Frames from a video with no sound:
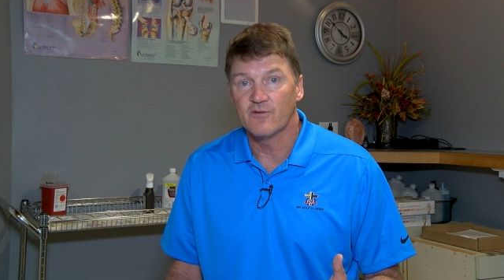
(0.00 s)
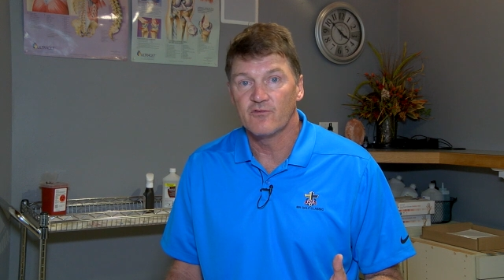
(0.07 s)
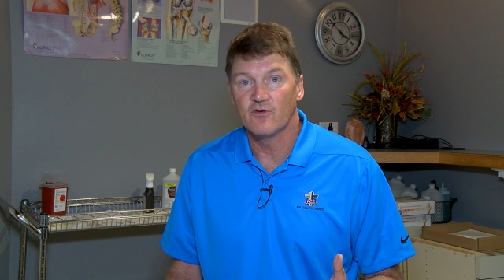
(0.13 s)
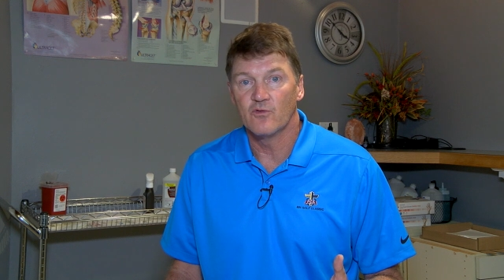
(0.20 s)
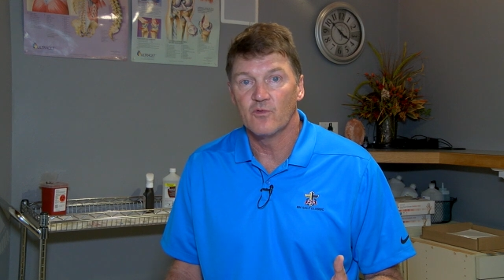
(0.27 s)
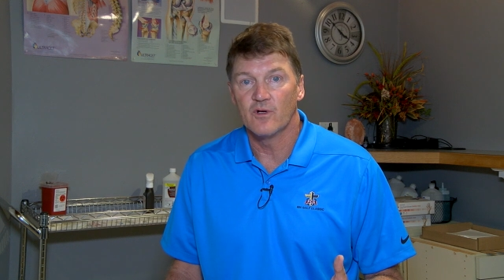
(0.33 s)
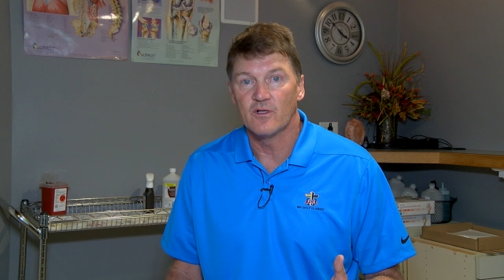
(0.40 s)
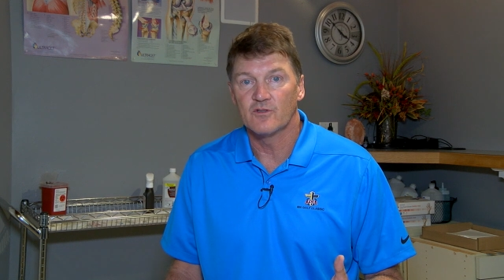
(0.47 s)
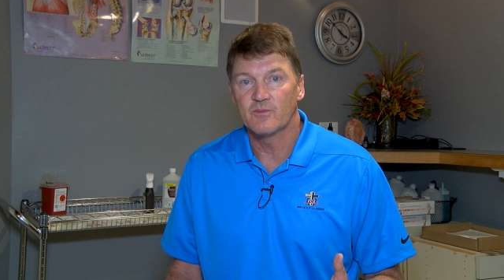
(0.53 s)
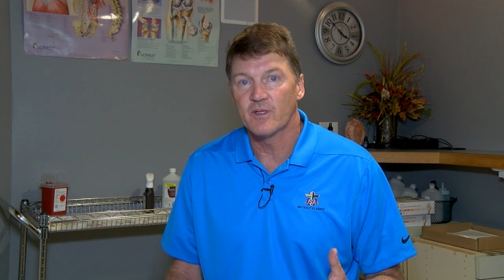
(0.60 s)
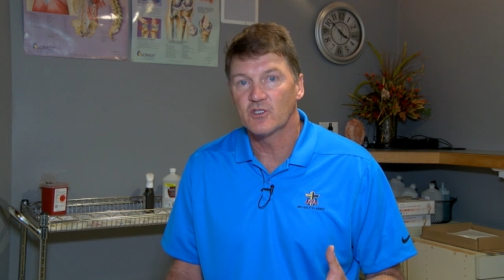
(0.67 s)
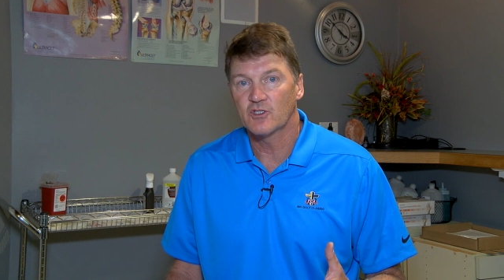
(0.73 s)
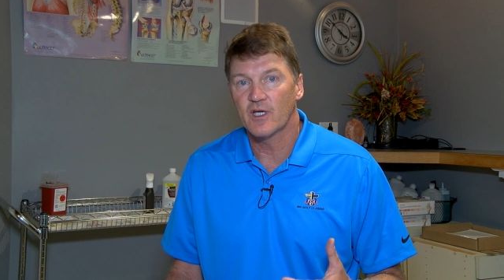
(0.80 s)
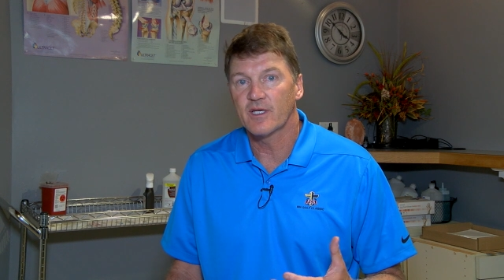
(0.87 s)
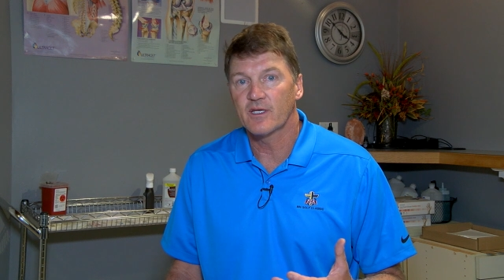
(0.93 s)
if you will,
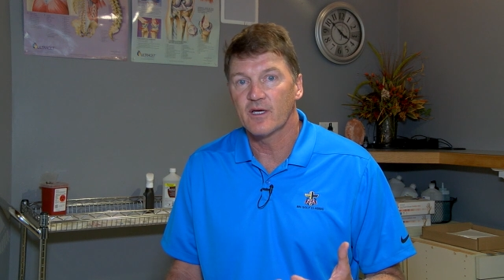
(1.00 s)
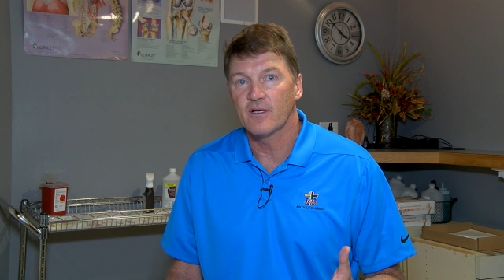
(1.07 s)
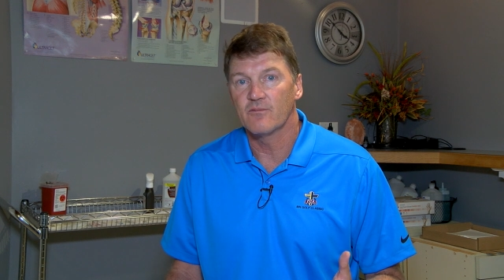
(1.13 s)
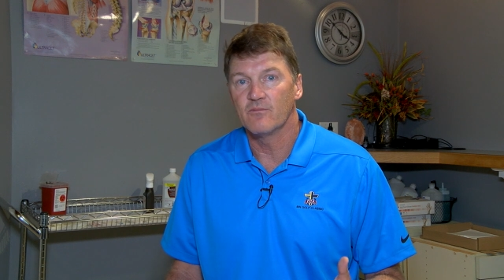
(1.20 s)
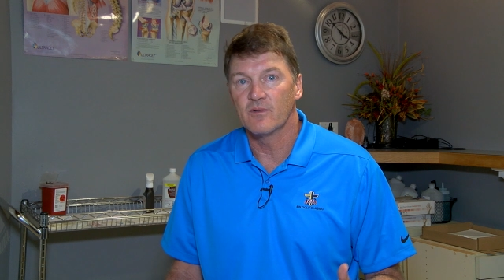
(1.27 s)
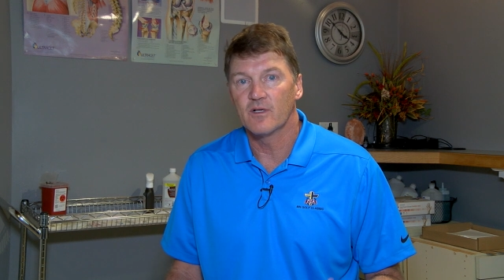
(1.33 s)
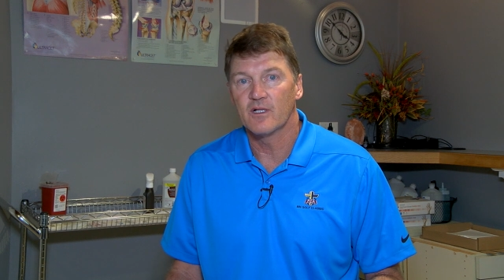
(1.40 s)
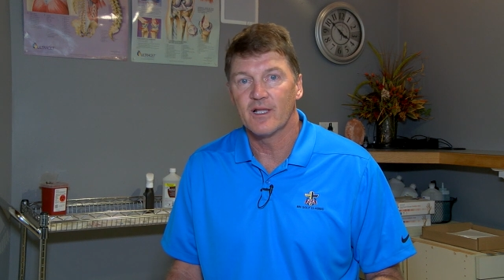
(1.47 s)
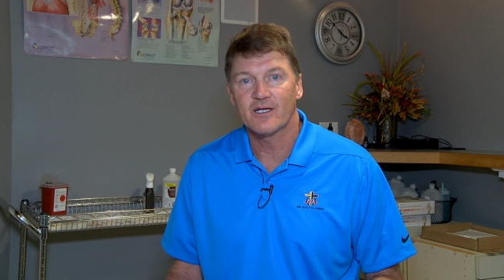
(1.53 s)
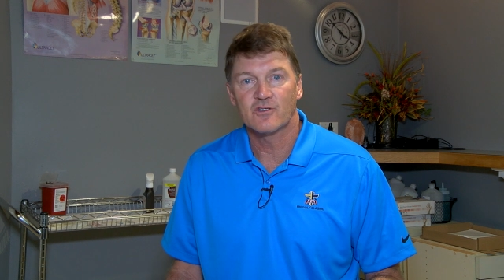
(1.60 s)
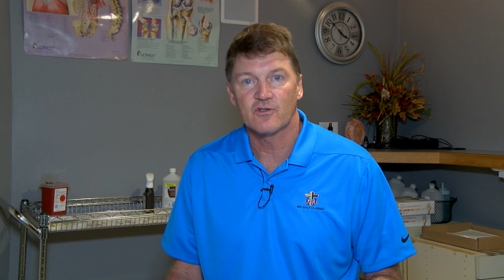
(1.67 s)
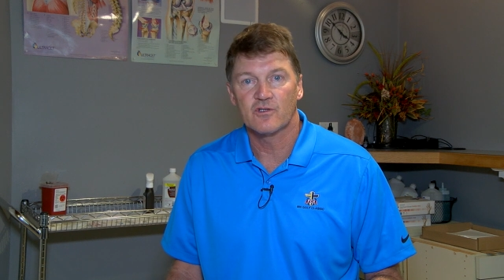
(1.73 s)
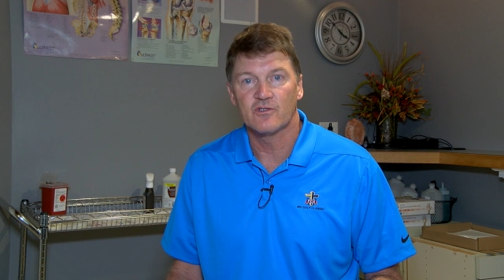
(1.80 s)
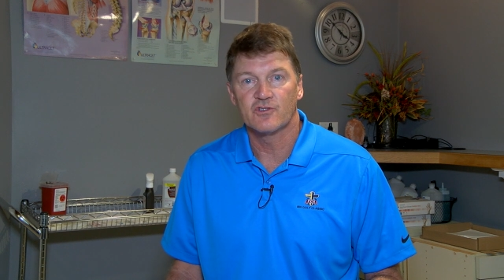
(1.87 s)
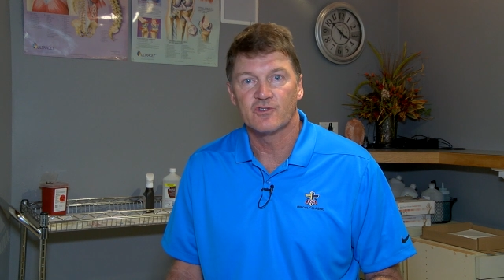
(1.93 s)
much like an
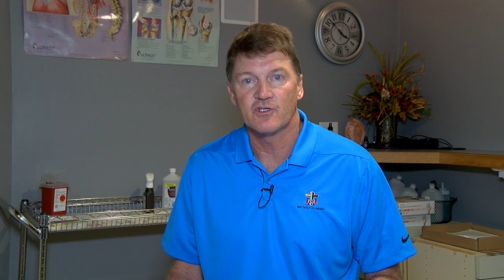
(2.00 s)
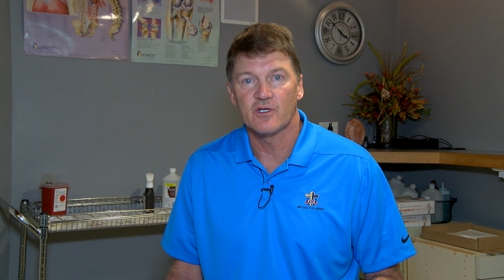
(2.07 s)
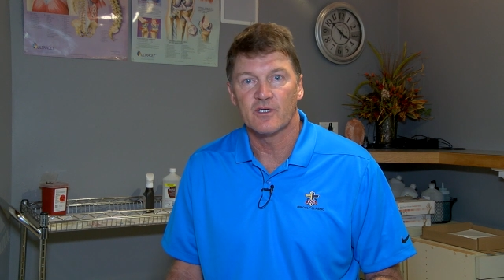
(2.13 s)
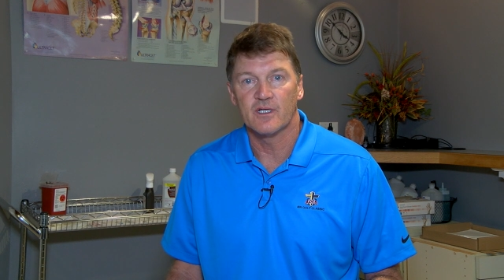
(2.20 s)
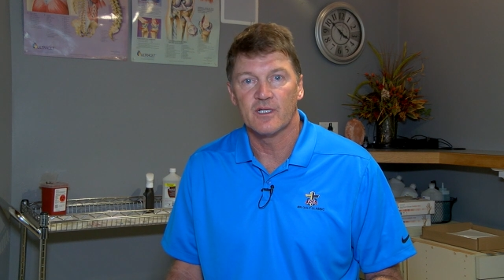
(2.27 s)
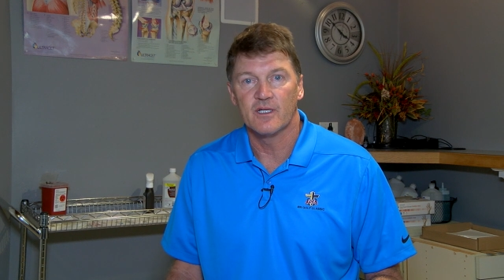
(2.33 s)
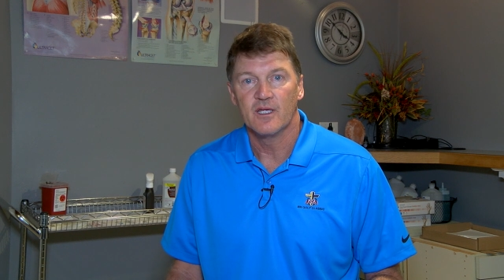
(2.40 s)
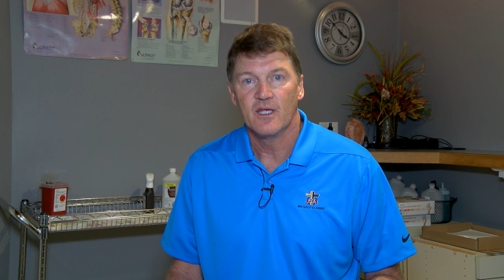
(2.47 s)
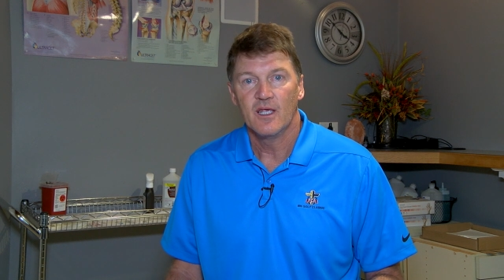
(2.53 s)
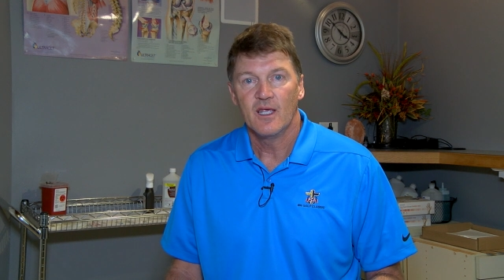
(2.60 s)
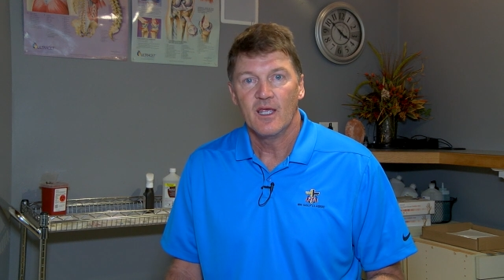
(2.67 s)
electrical circuit,